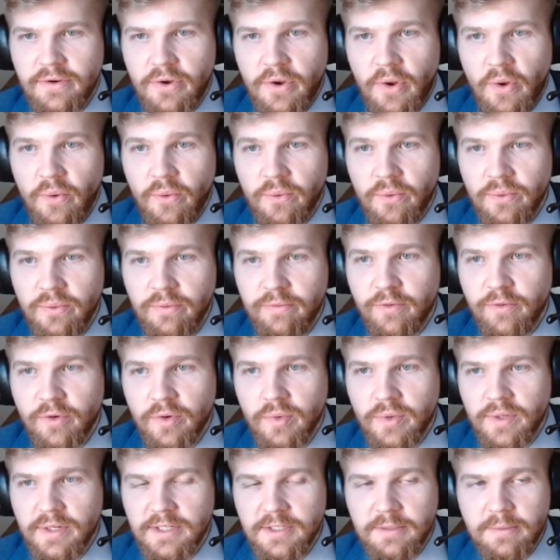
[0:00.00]
no foreign
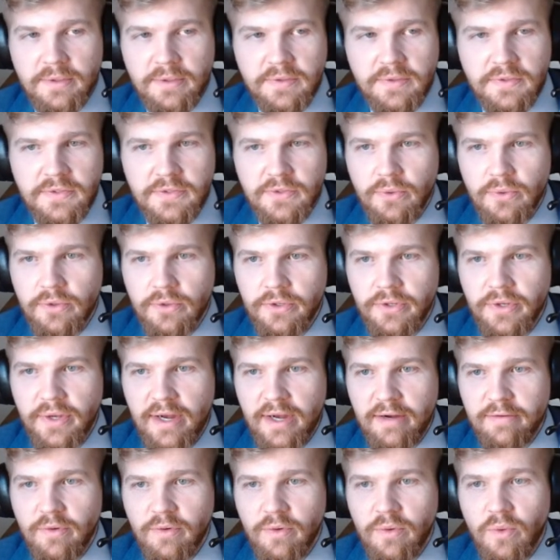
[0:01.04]
work experience, or you
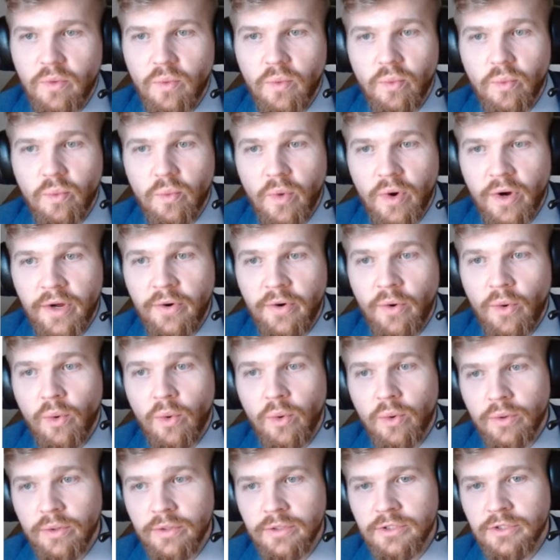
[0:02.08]
have one
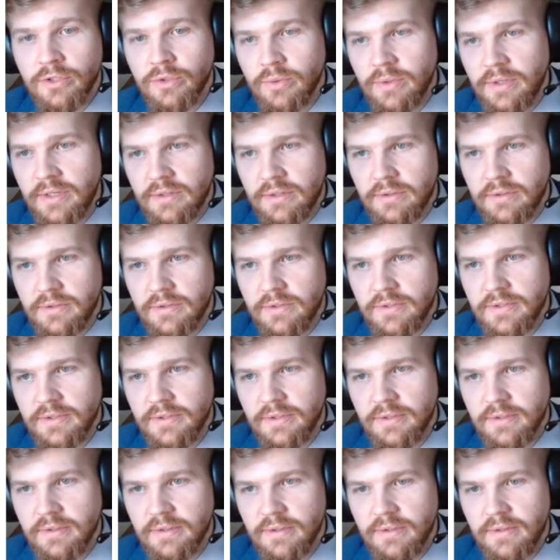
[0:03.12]
or two years
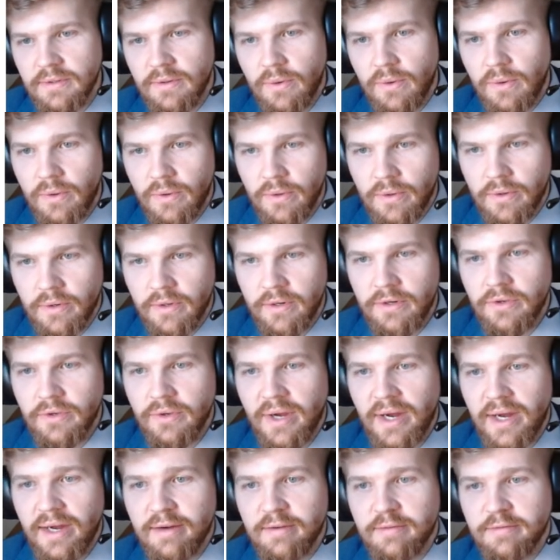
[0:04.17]
or you
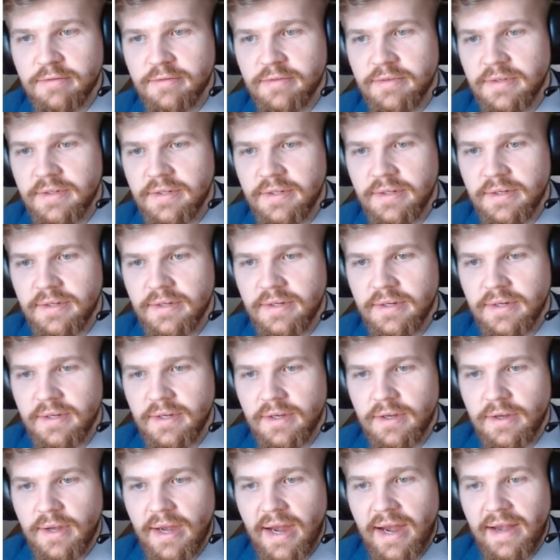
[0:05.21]
have
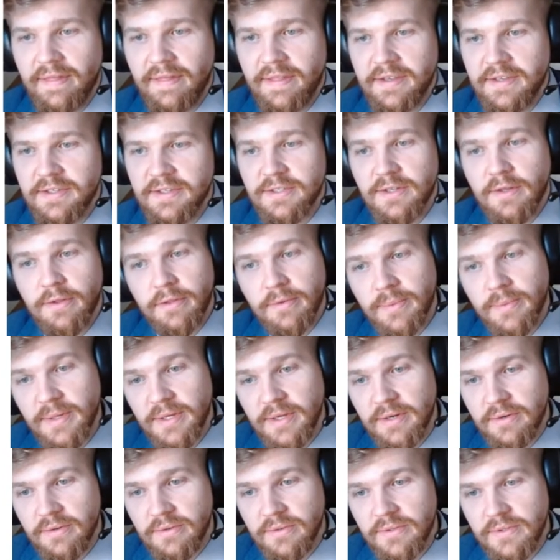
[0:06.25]
at least three
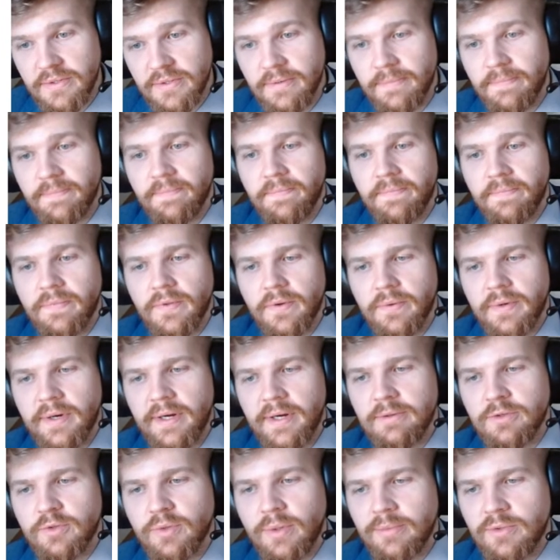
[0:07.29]
years,
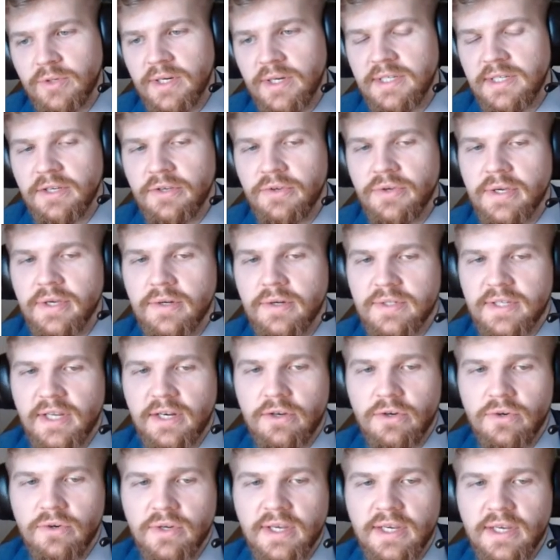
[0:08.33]
right? So what I'm trying to tell you here is that
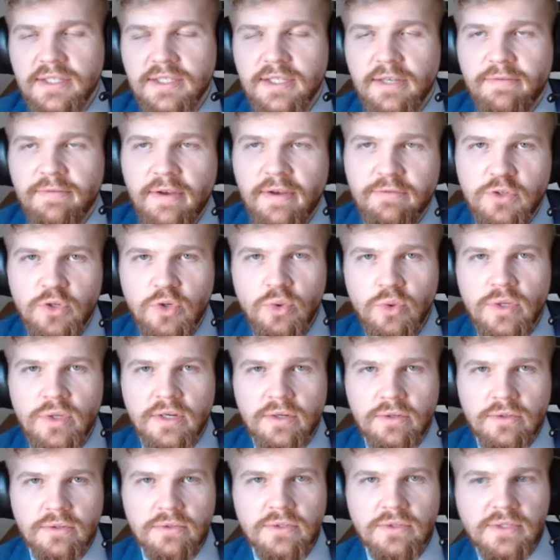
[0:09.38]
in your case, if you have two
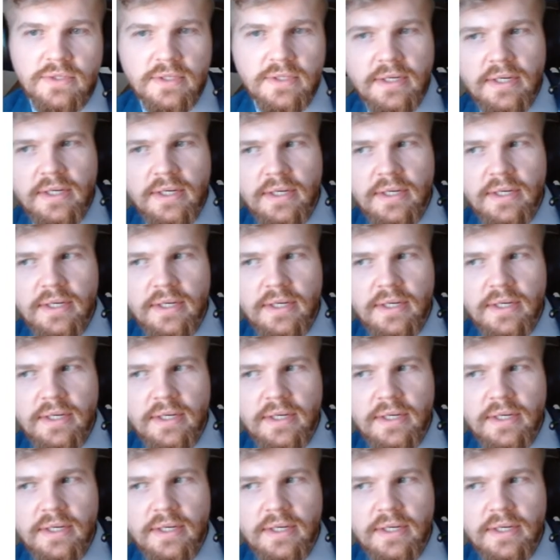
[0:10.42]
years,